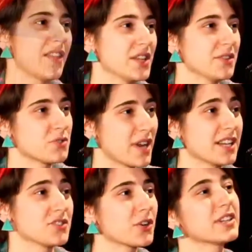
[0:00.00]
try to
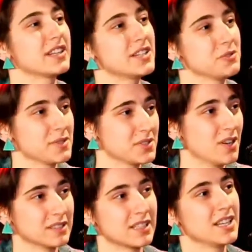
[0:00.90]
turn it into a
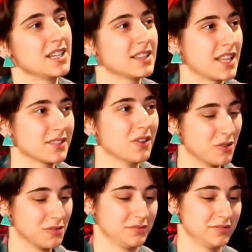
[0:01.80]
song, that's a
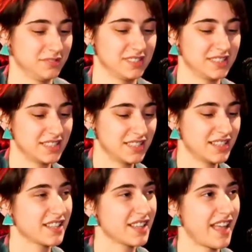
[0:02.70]
whole
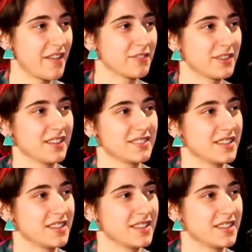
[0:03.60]
effort in itself.